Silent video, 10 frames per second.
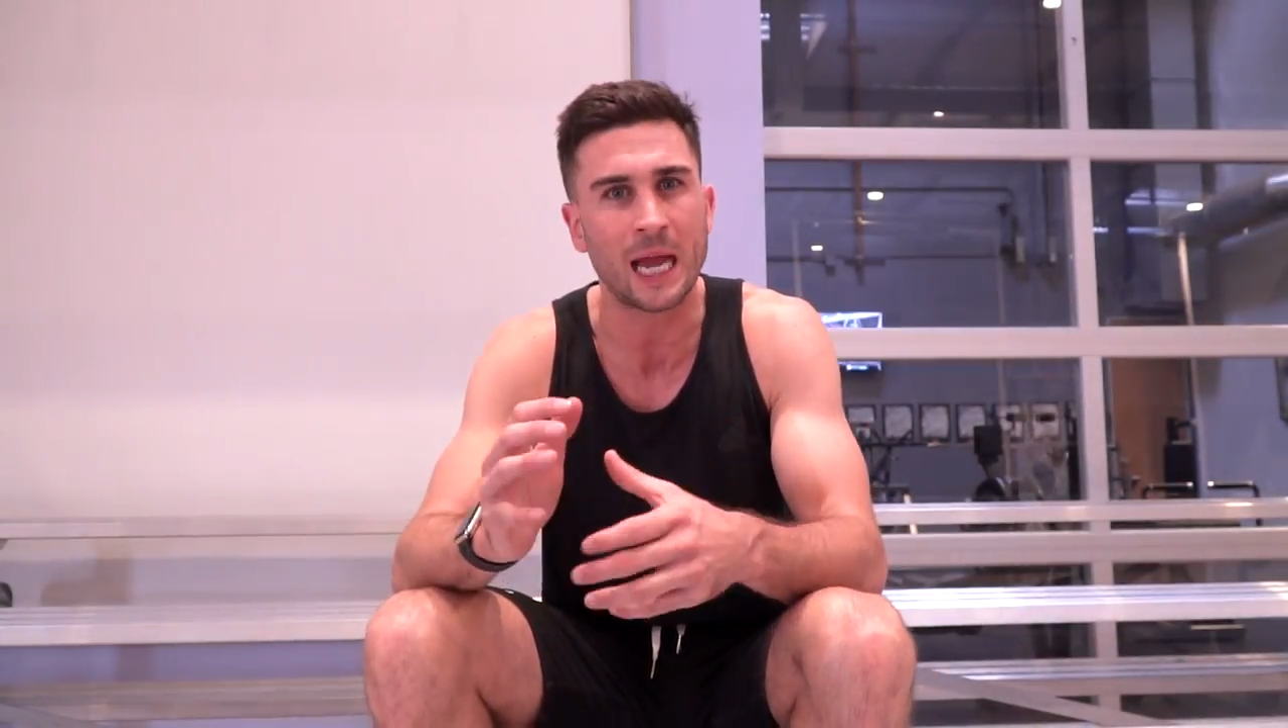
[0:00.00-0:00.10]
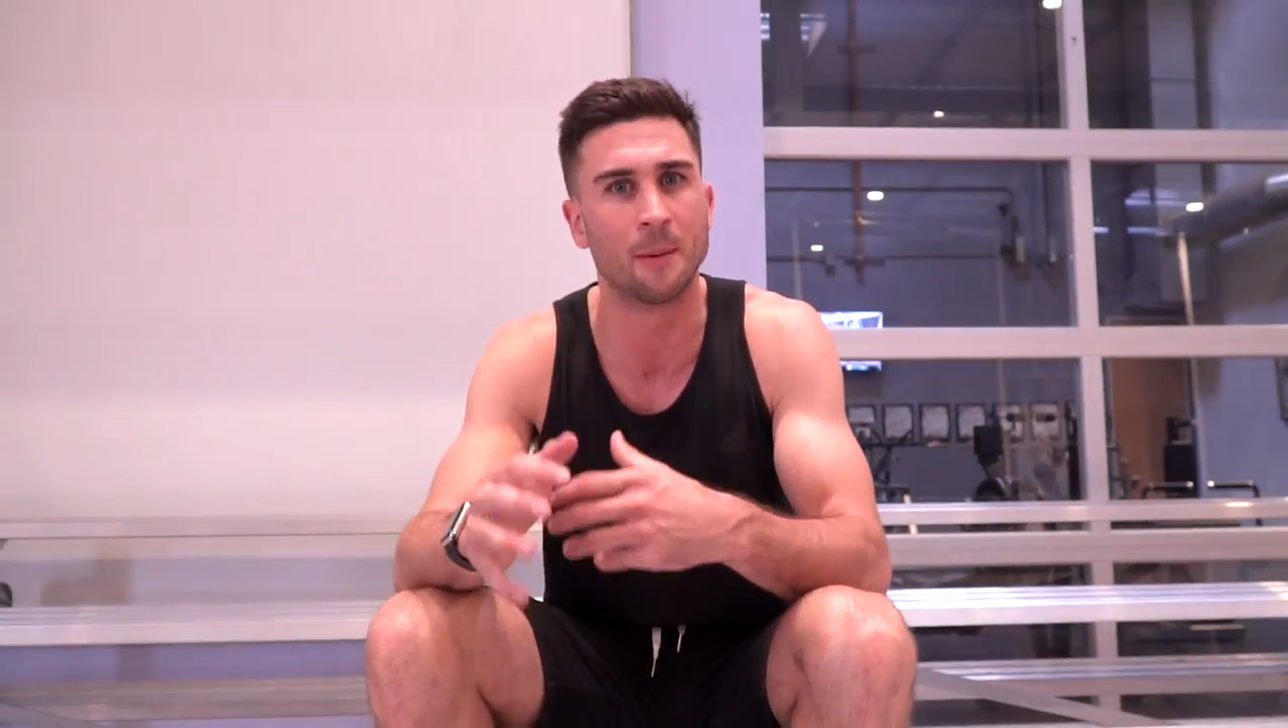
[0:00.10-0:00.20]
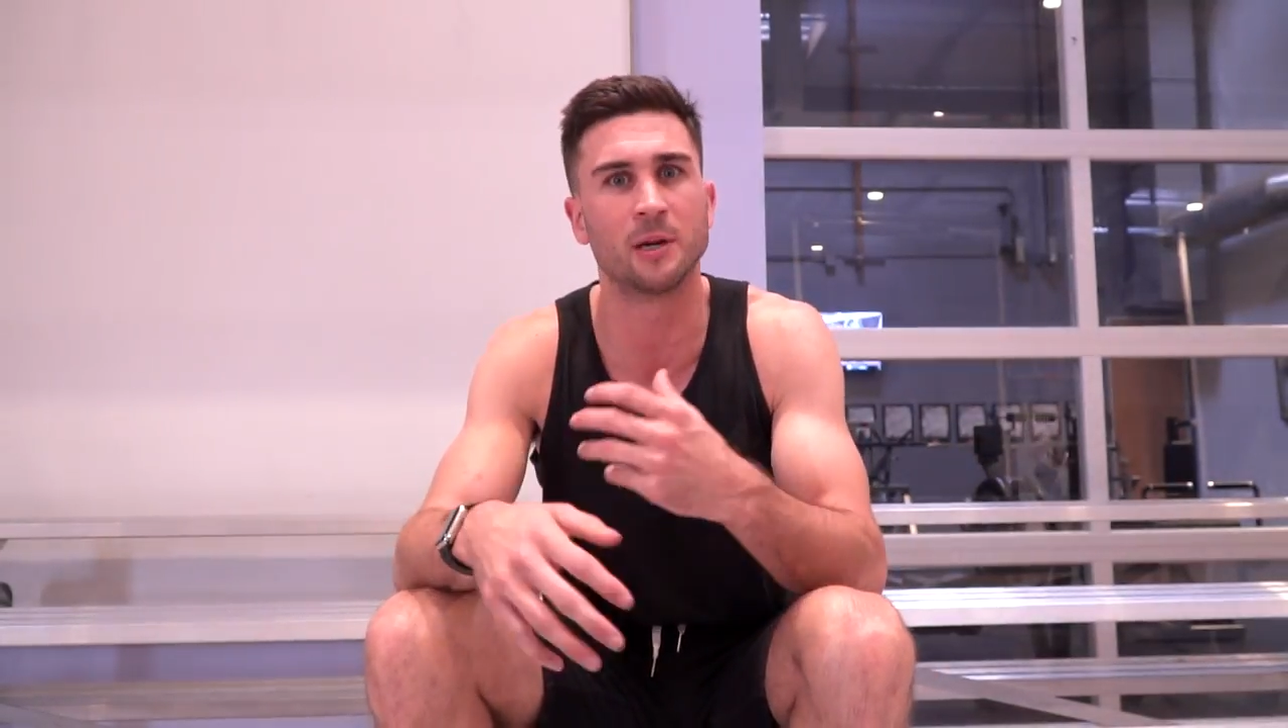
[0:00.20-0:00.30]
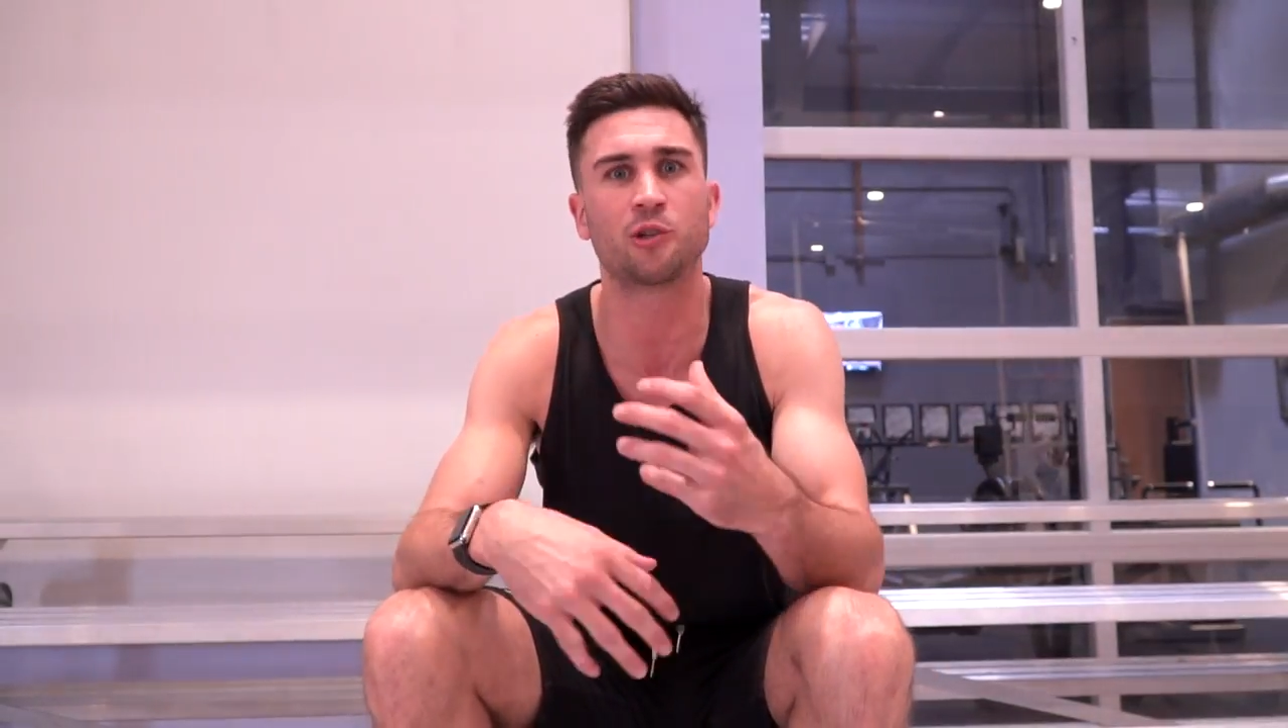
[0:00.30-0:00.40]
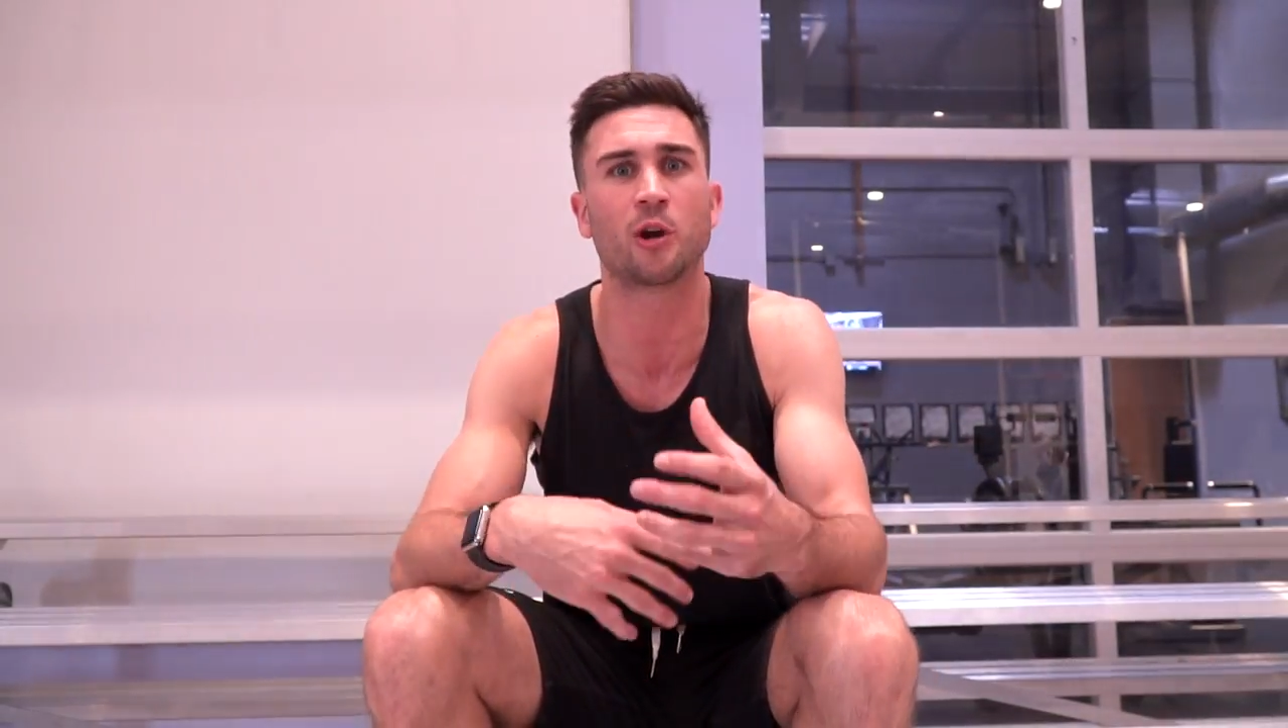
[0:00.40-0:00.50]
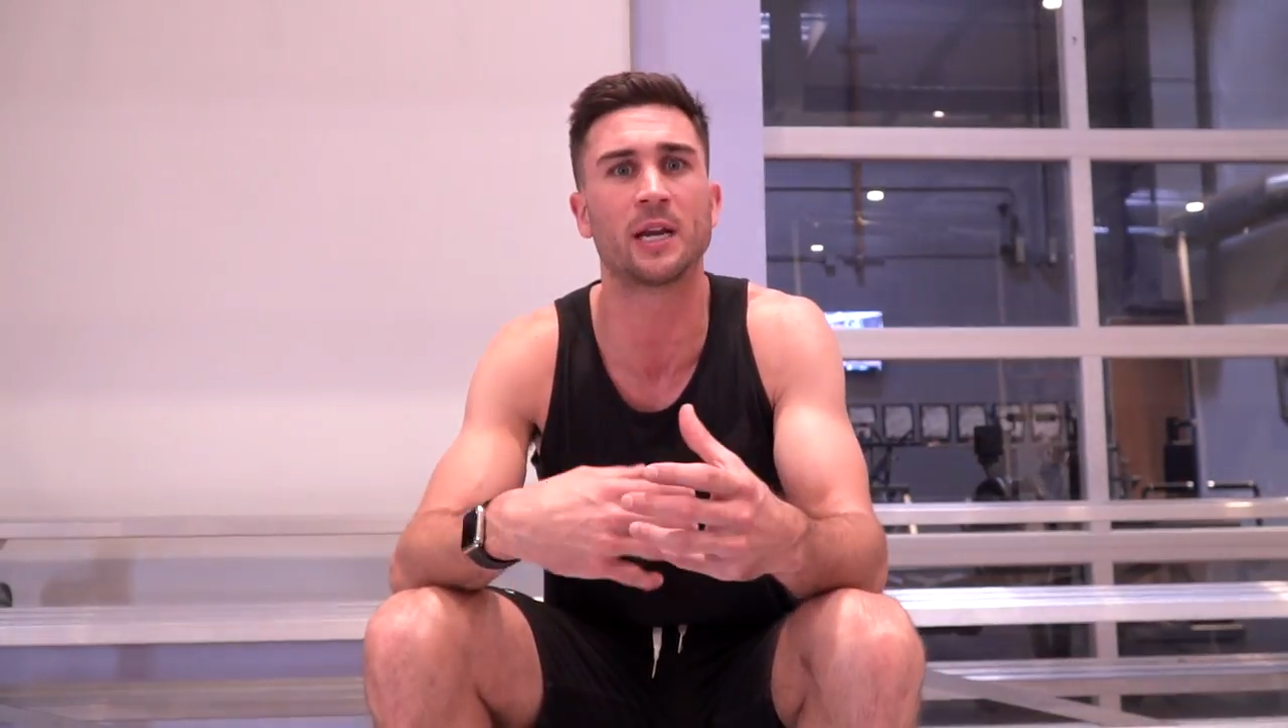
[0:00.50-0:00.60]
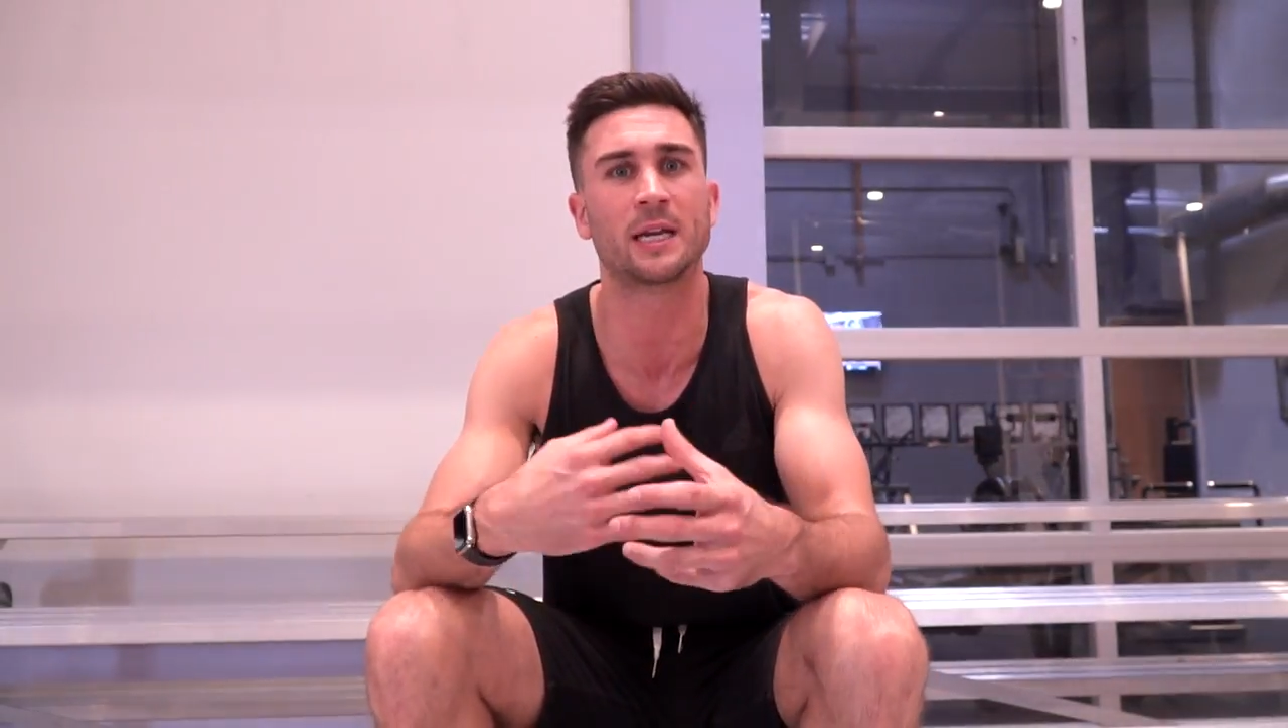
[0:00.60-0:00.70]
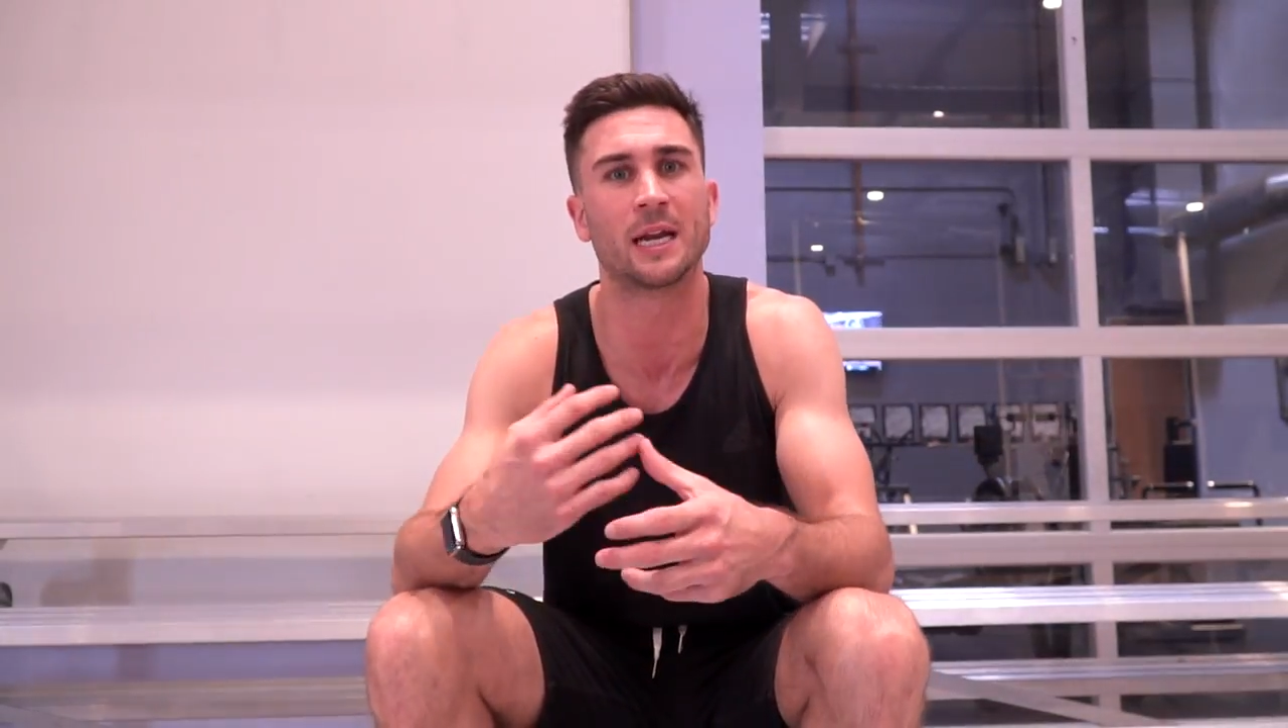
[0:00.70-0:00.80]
I'm gonna try to